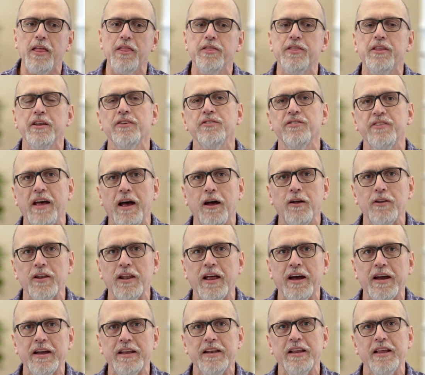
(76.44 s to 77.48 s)
This
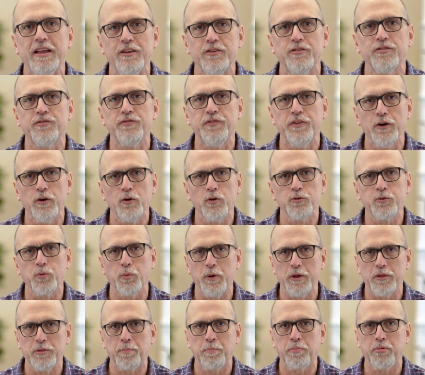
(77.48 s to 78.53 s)
outline is filled
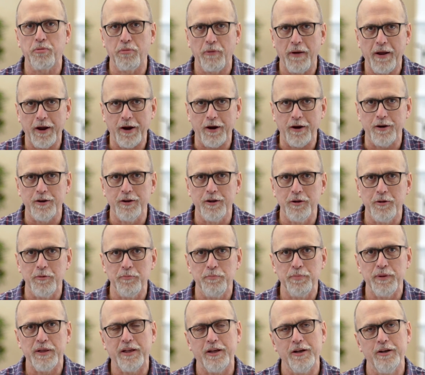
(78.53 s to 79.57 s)
with prayer
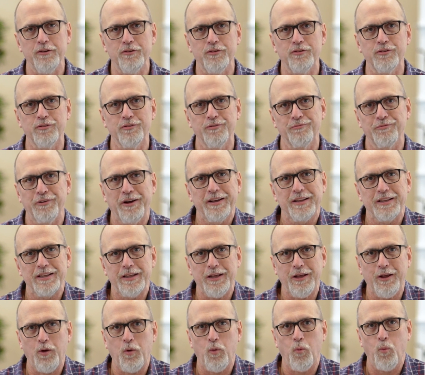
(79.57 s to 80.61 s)
because,
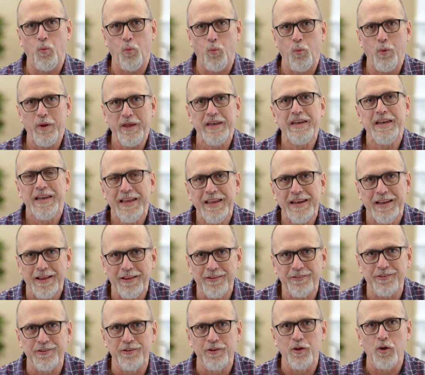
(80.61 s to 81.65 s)
frankly, we need
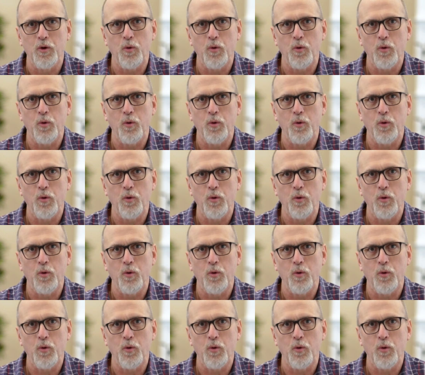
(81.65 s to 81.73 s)
it.